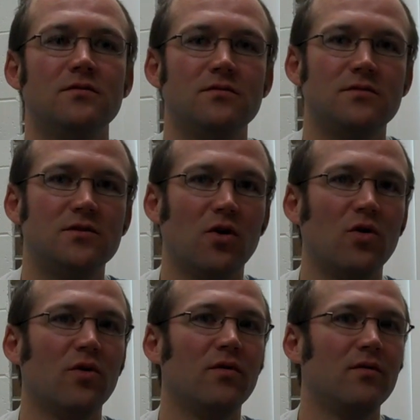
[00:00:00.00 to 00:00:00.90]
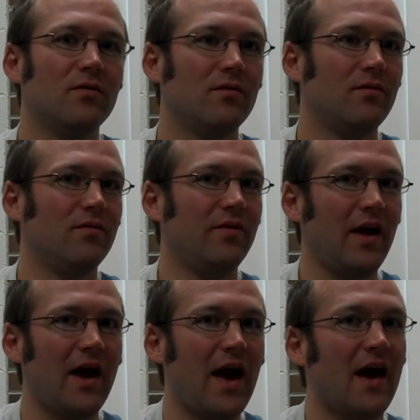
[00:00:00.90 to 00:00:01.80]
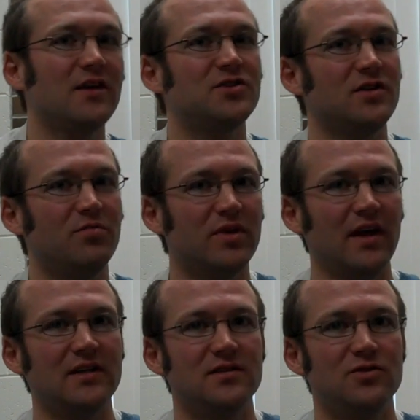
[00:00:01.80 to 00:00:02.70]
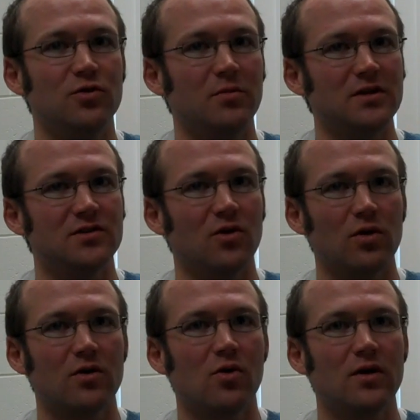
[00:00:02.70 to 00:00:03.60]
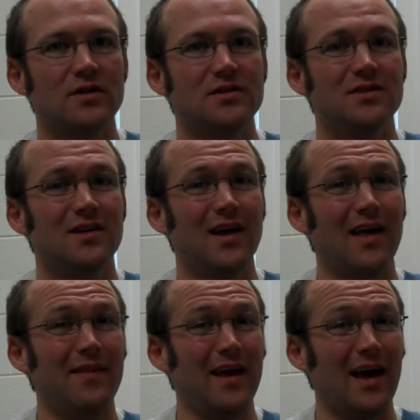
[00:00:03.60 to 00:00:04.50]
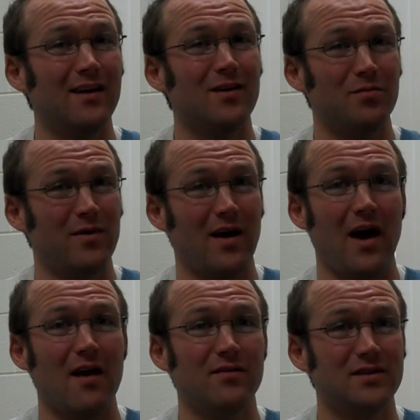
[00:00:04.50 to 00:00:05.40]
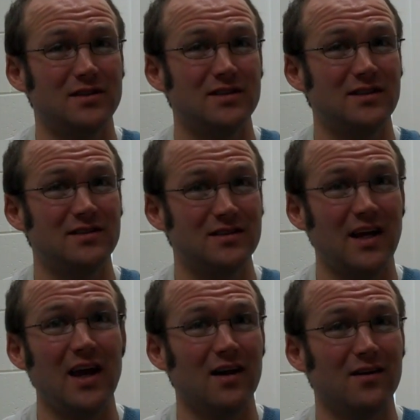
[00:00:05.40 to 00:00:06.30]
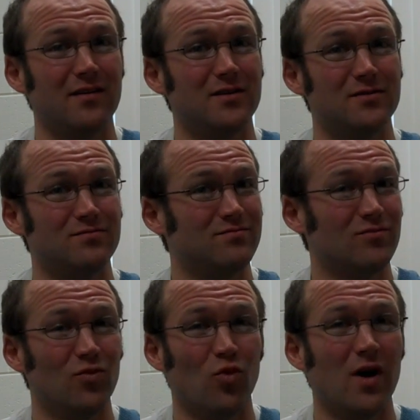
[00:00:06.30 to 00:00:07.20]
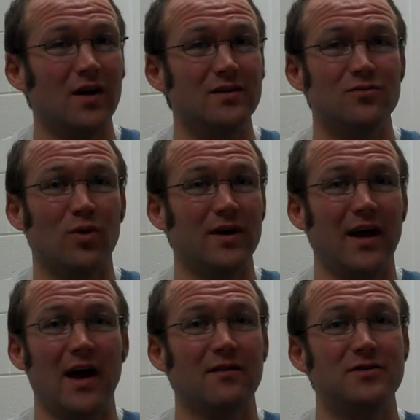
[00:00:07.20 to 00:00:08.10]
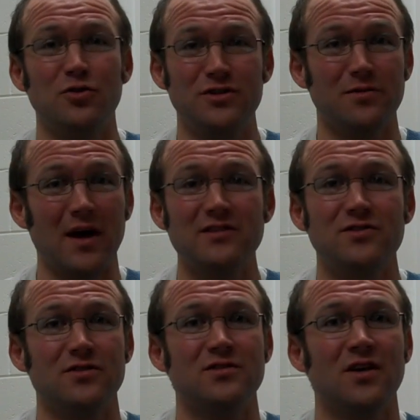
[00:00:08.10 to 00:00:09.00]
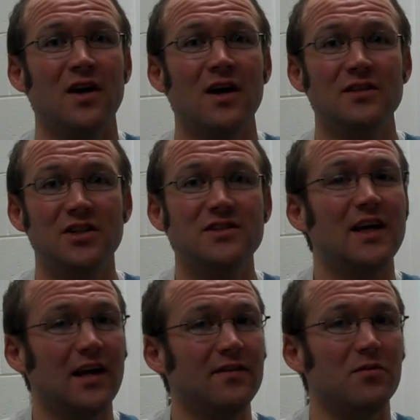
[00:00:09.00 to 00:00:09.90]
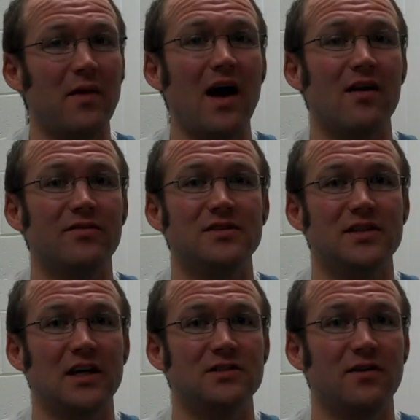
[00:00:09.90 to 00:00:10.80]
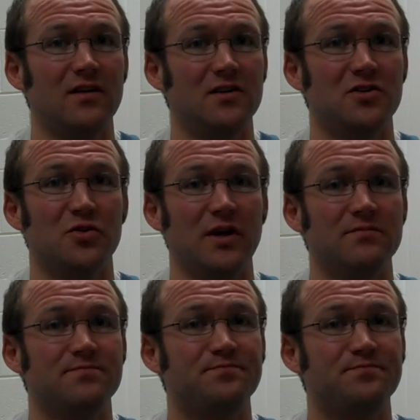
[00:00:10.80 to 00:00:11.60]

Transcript: So they actually place into a much lower course and they end up having to stay another one, one and a half, two semesters just taking their math to satisfy their degree.